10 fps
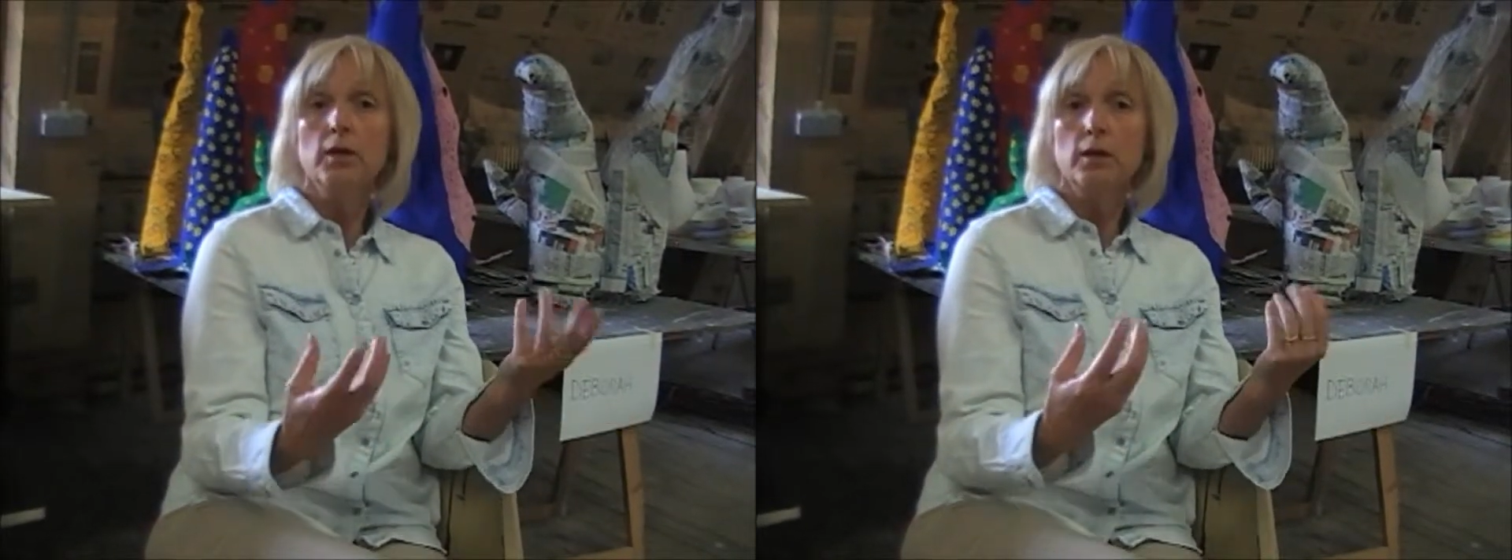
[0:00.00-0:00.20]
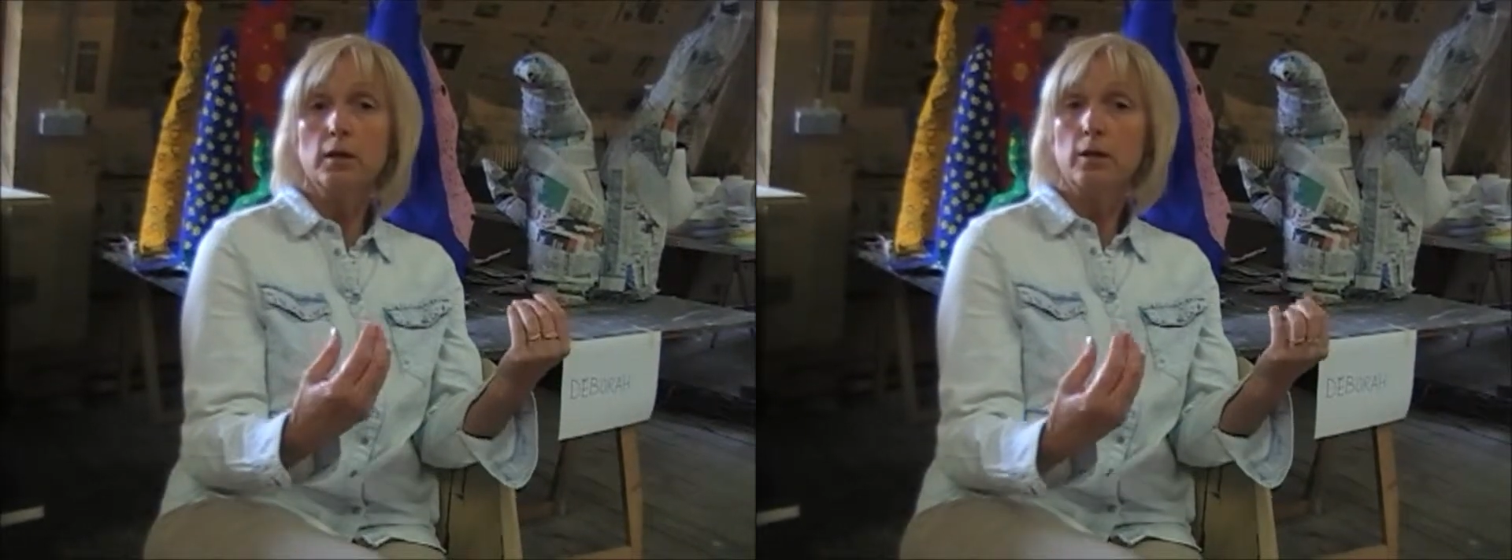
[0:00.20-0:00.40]

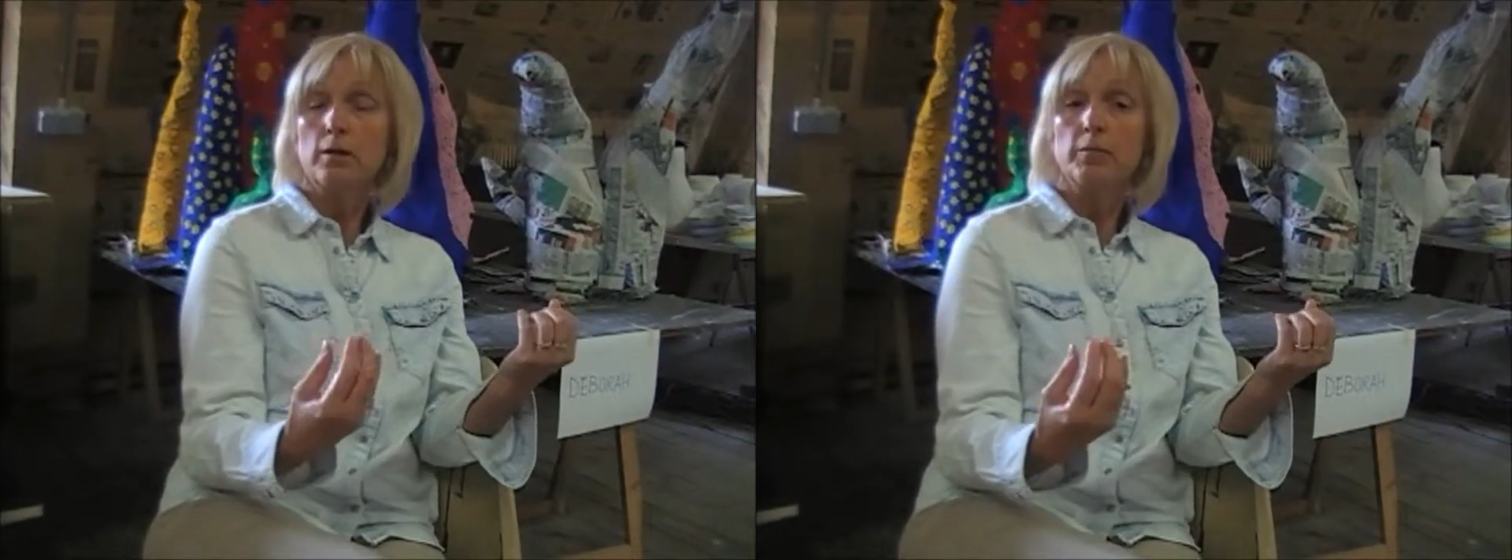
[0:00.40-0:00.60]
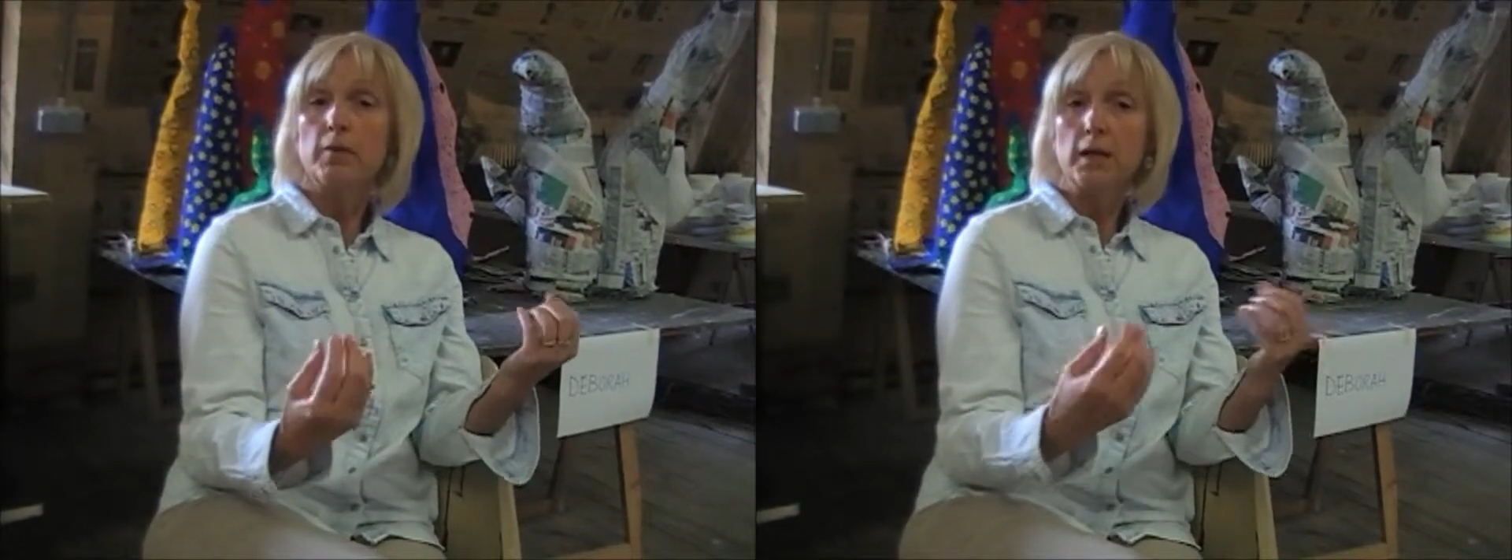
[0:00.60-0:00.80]

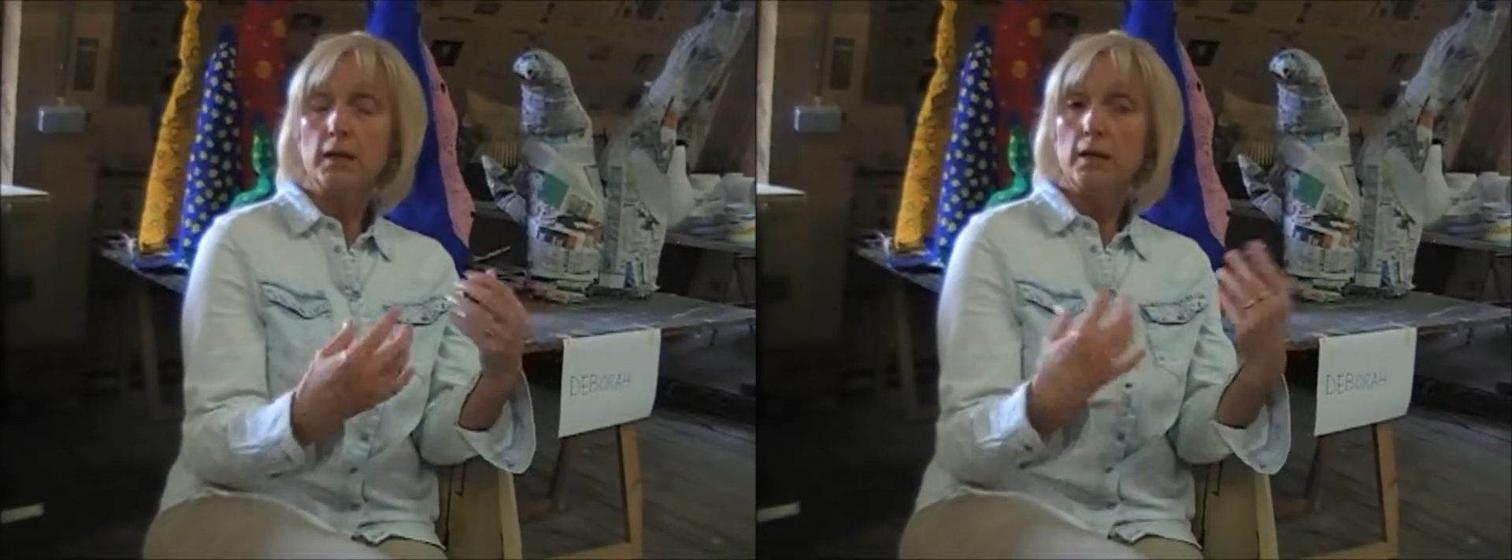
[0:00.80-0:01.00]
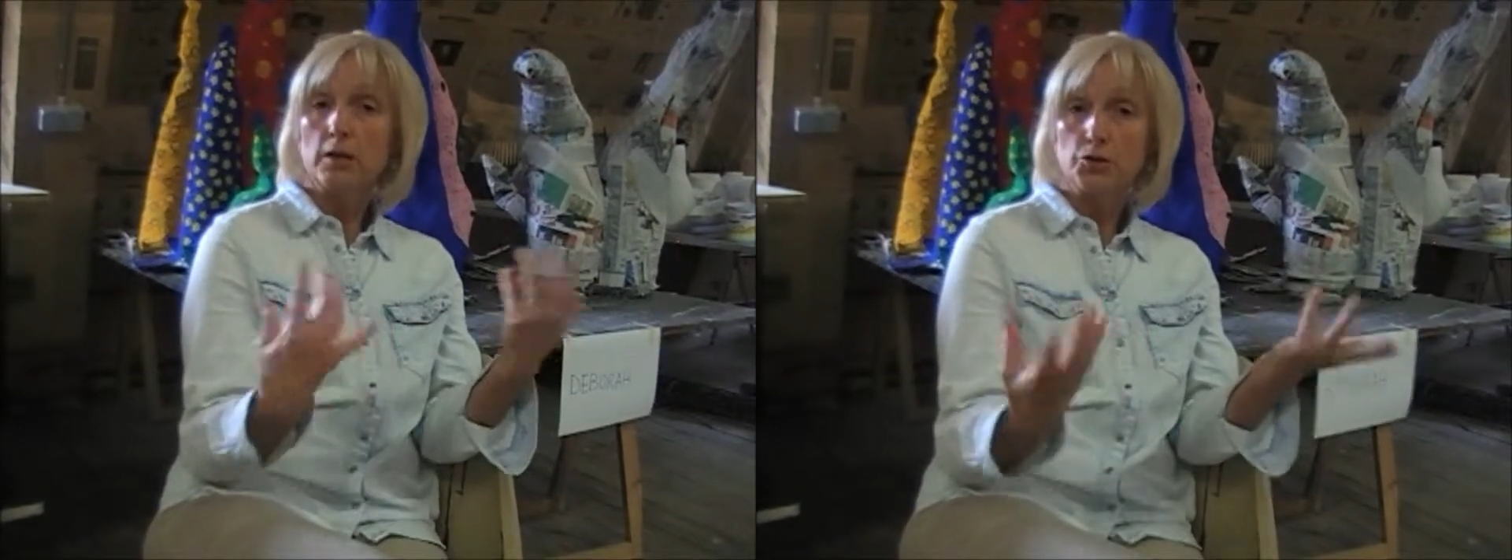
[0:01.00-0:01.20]
um, in
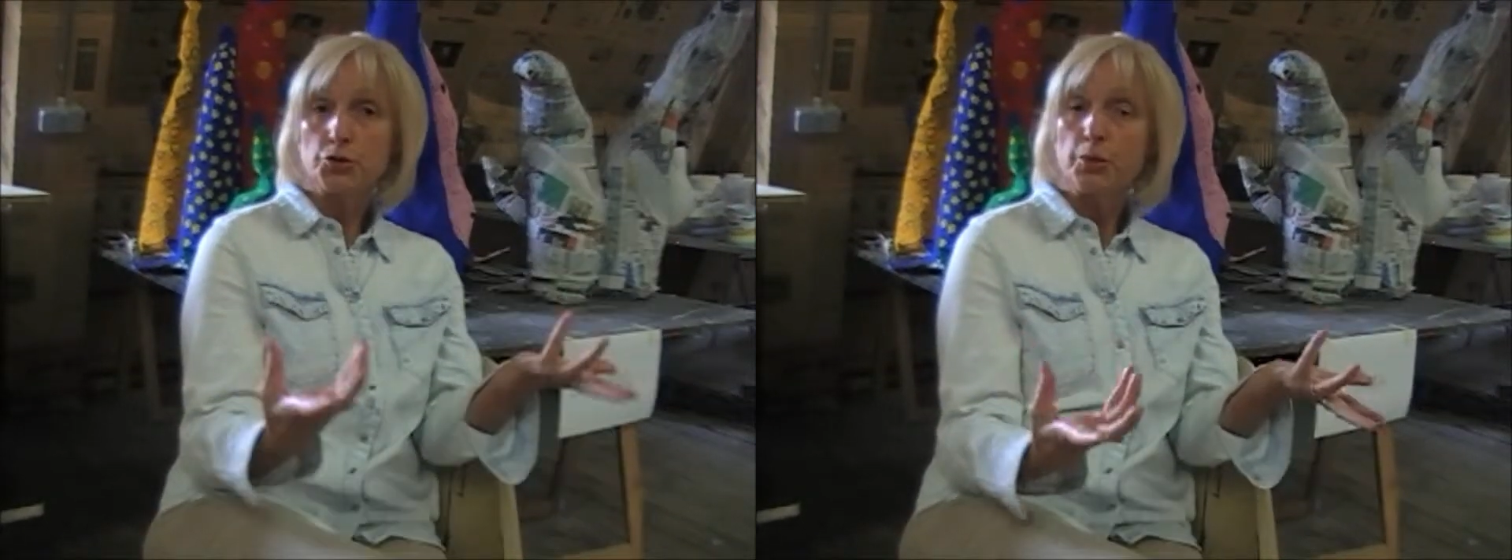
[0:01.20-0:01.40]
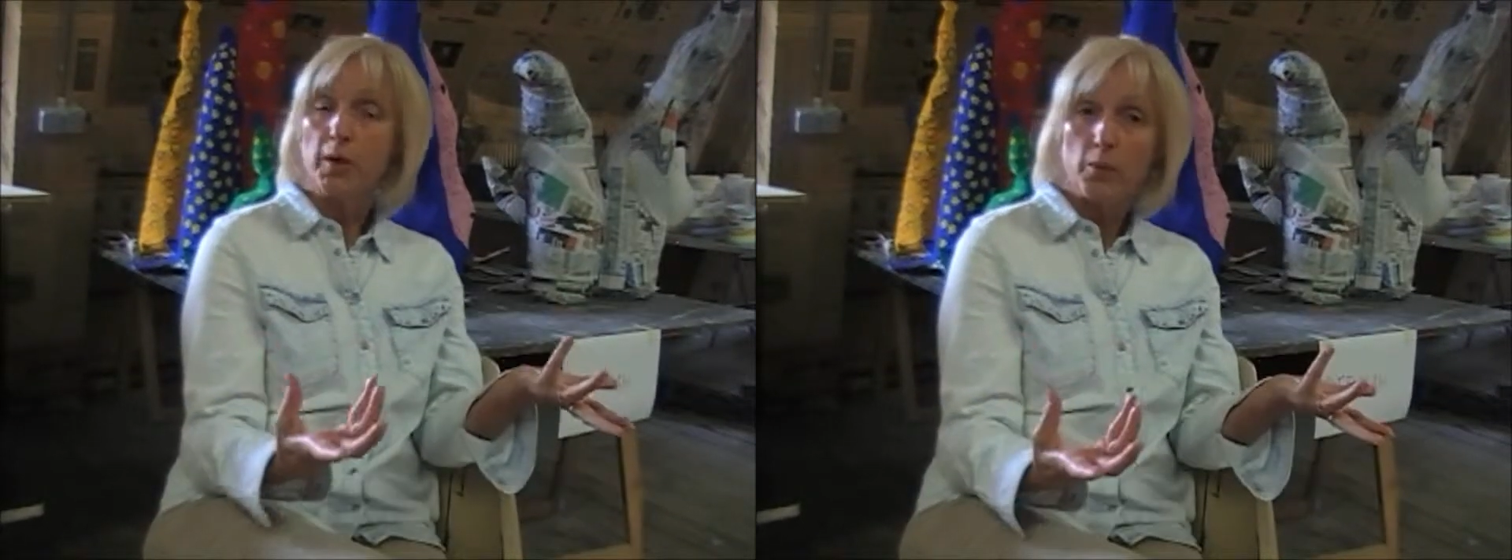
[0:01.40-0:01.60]
the
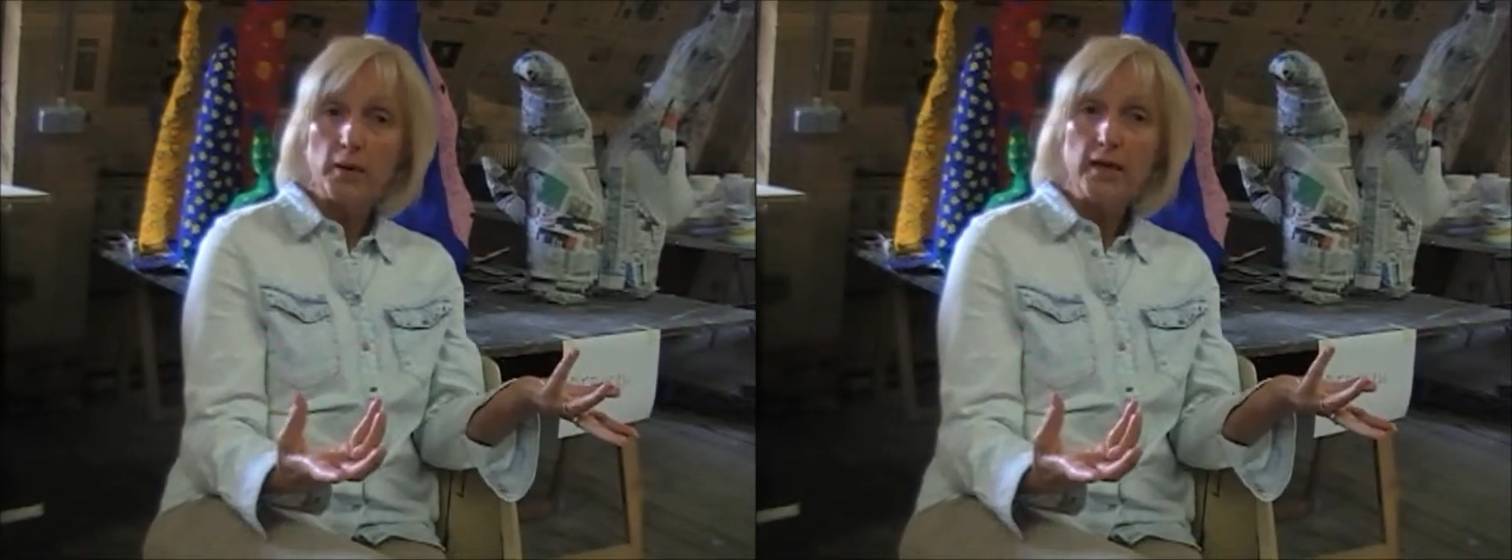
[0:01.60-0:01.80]
country where we